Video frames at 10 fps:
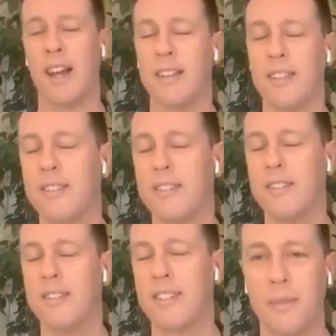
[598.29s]
and this
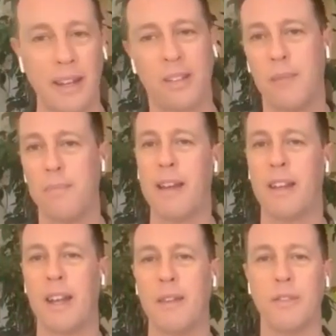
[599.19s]
deer had been his
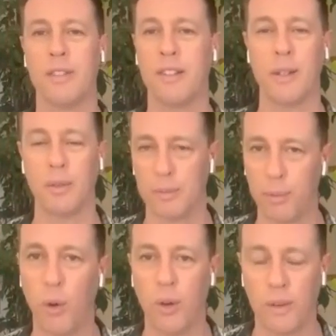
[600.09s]
companion ever since he was
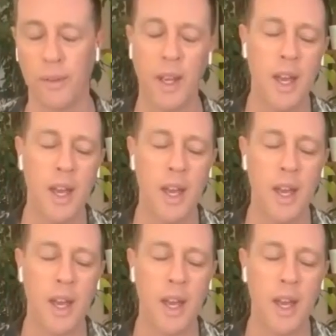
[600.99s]
born.